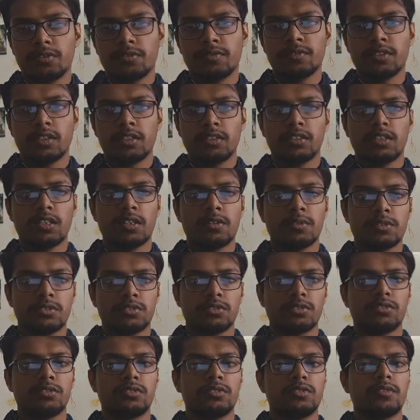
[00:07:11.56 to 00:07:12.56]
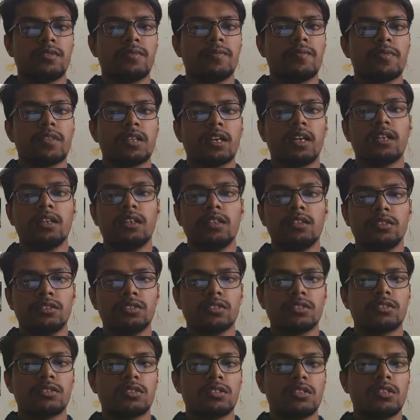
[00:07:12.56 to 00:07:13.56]
9 characters,
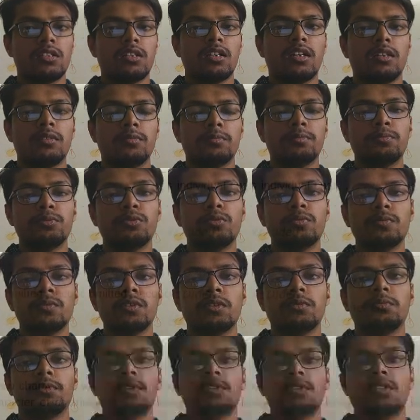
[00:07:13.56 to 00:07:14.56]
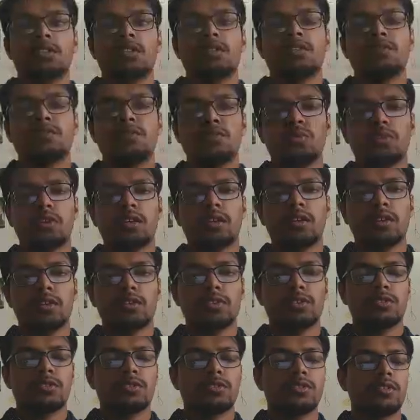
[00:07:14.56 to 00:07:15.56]
analytics, and boom will be another 4
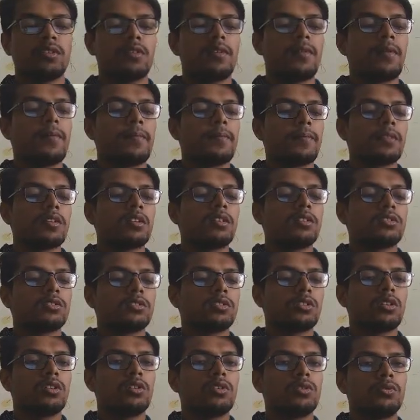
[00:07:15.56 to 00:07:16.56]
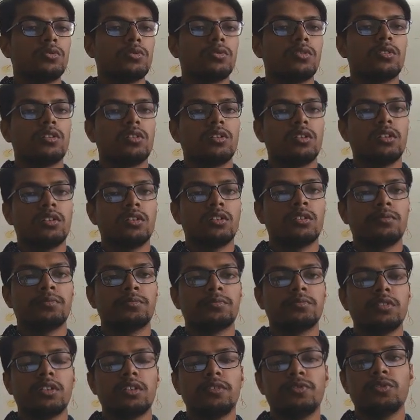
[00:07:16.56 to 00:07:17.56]
characters. So
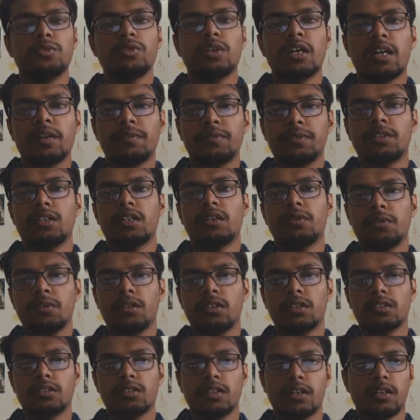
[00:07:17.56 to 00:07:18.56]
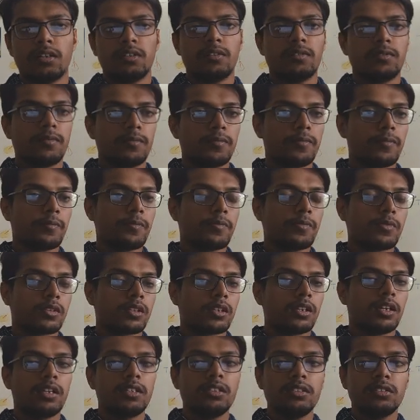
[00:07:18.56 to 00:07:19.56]
if you have an array like that,
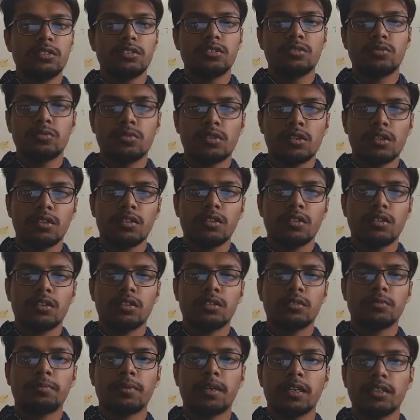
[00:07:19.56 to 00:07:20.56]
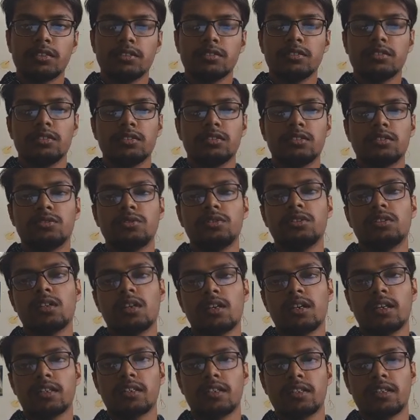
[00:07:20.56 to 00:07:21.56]
any string in Python is treated
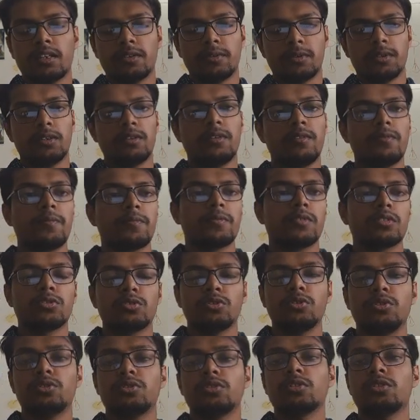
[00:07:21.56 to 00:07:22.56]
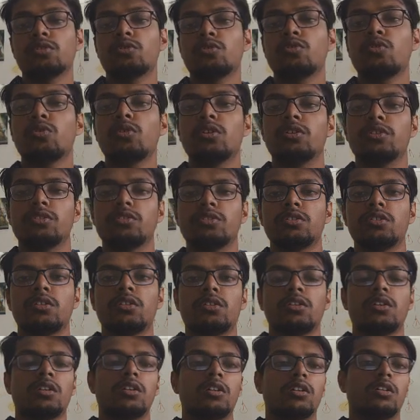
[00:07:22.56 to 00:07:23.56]
like an array. So you can call it
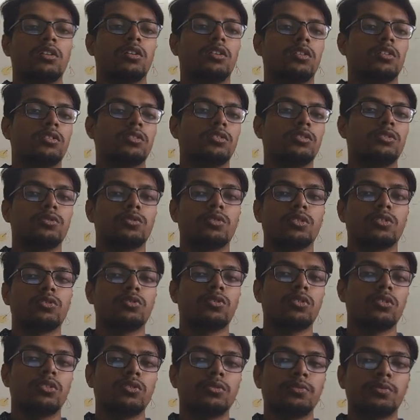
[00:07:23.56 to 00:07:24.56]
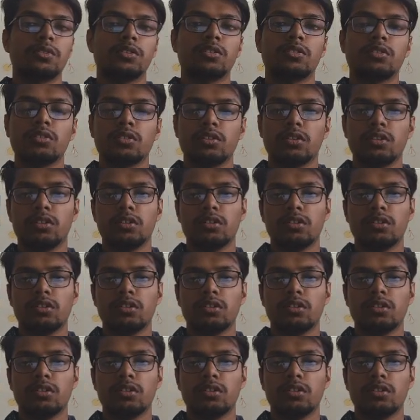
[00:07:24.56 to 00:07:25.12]
with